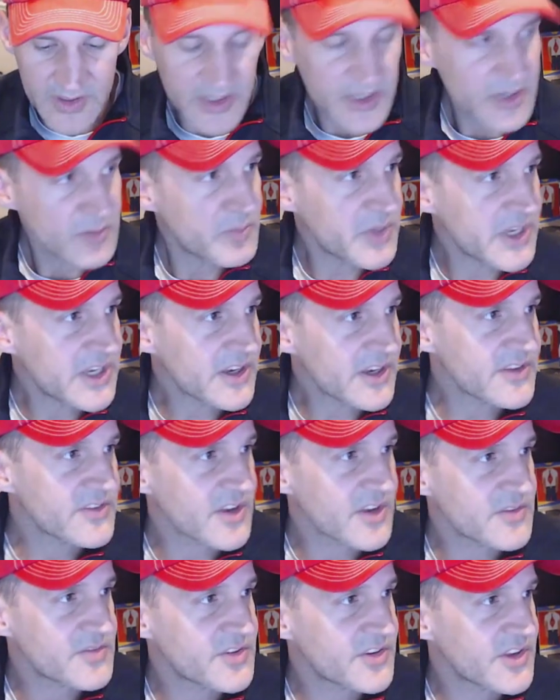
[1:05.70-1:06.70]
Because
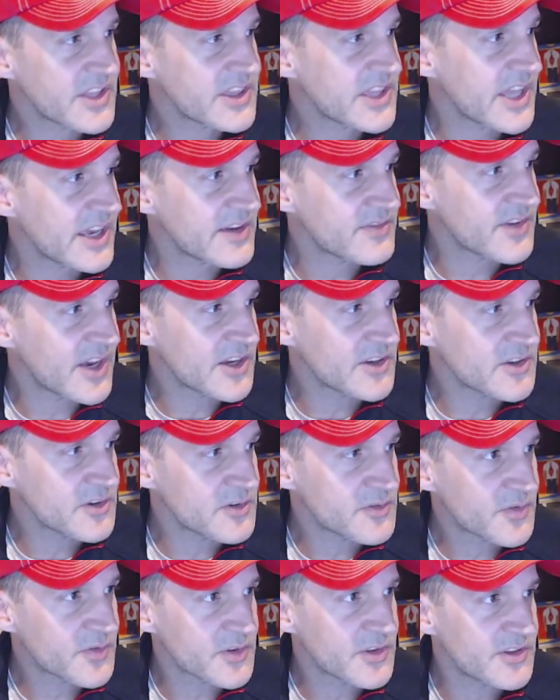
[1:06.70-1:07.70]
I've set that value
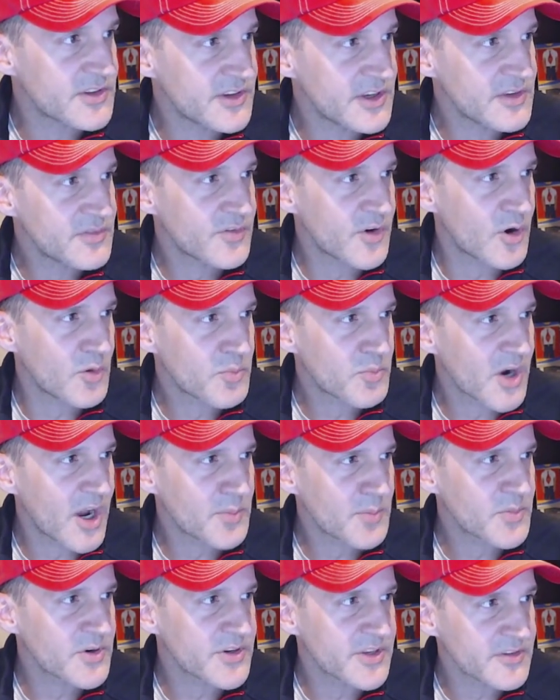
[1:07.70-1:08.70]
for the default
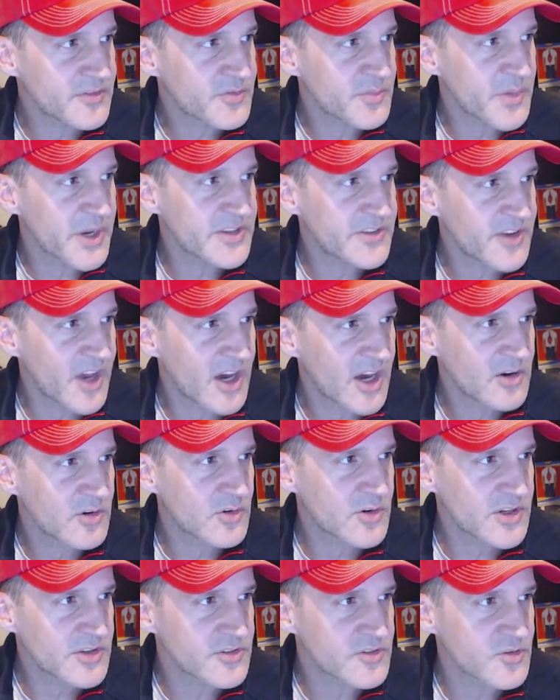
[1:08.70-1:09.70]
property of my toggle
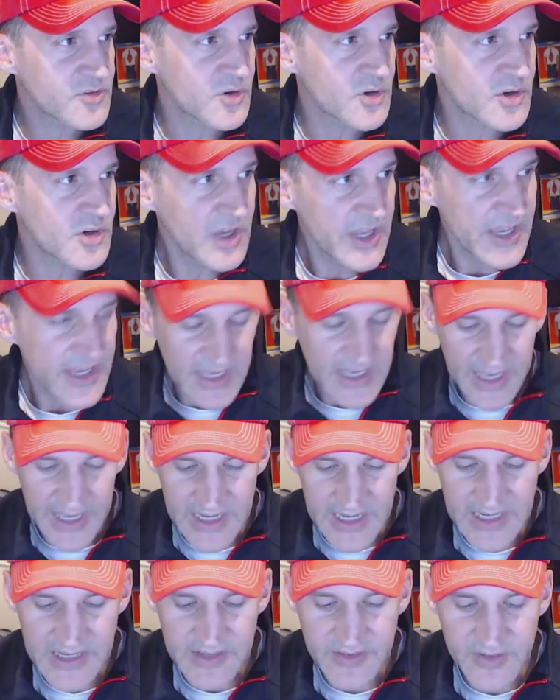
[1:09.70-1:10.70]
control,
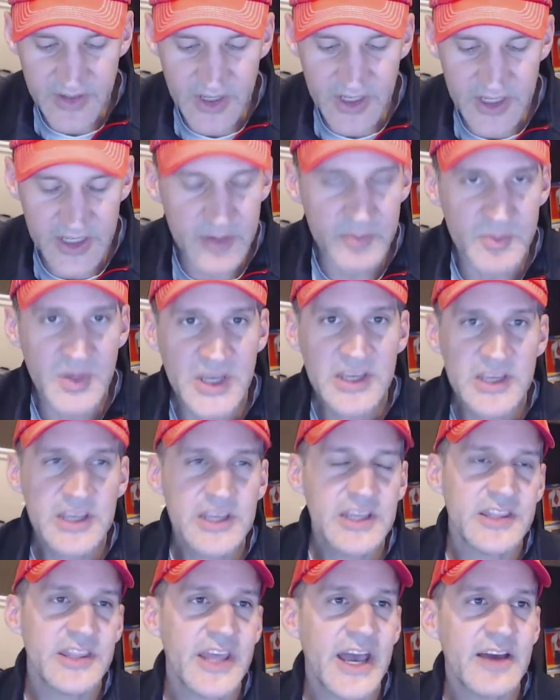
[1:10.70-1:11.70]
anytime
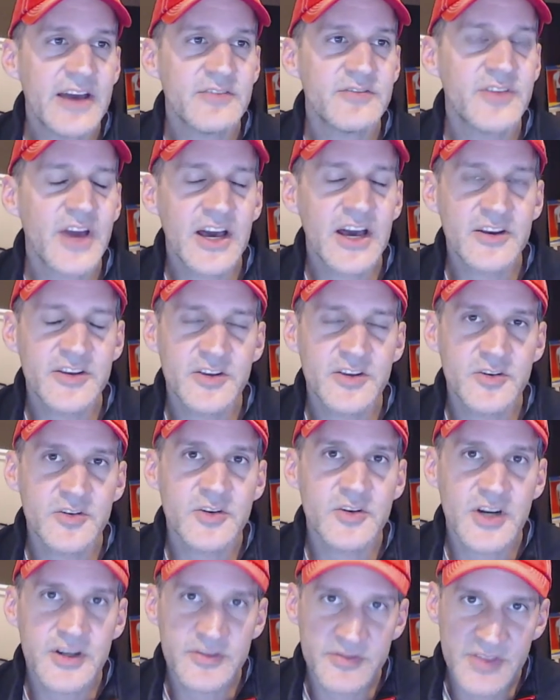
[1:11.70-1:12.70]
that value
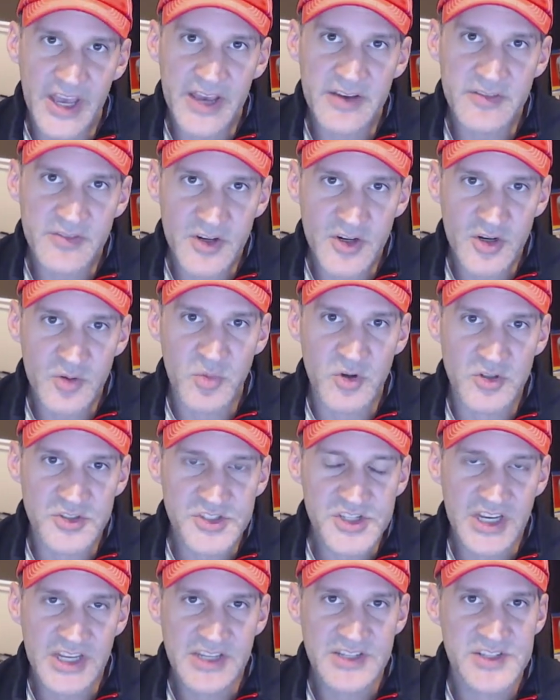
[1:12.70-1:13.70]
of that variable
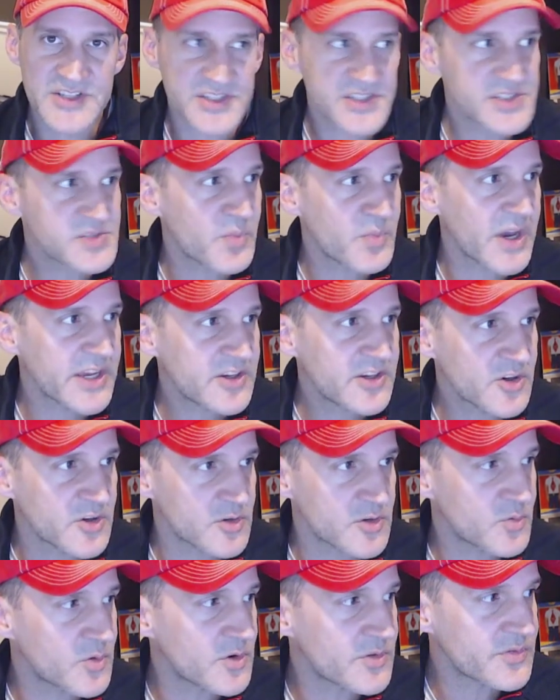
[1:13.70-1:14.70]
changes, my
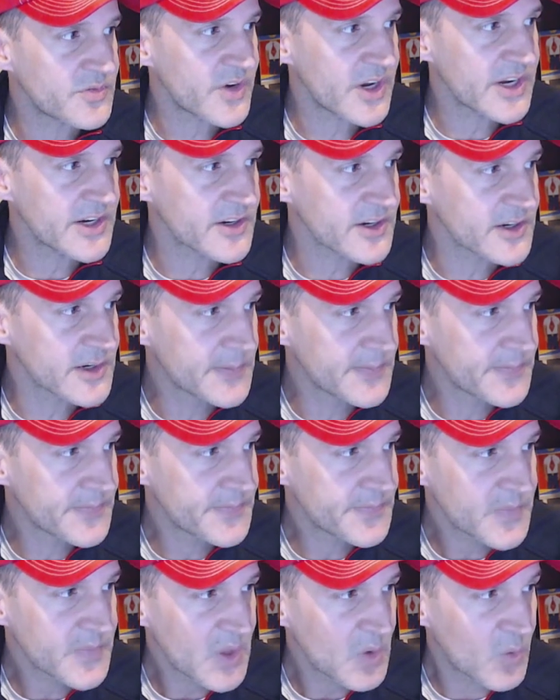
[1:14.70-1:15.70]
code will fire.
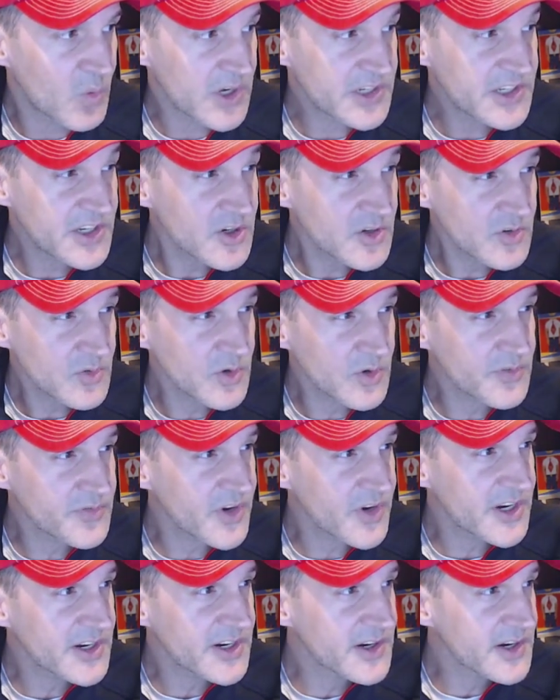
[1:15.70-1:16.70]
What code will
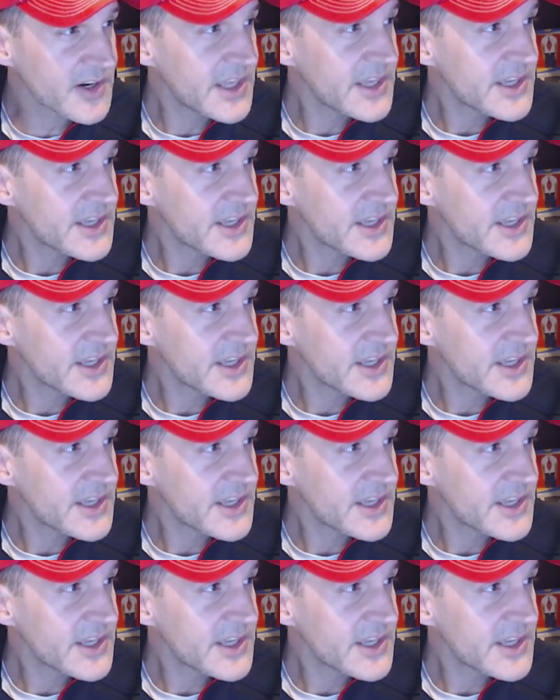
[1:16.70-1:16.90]
fire?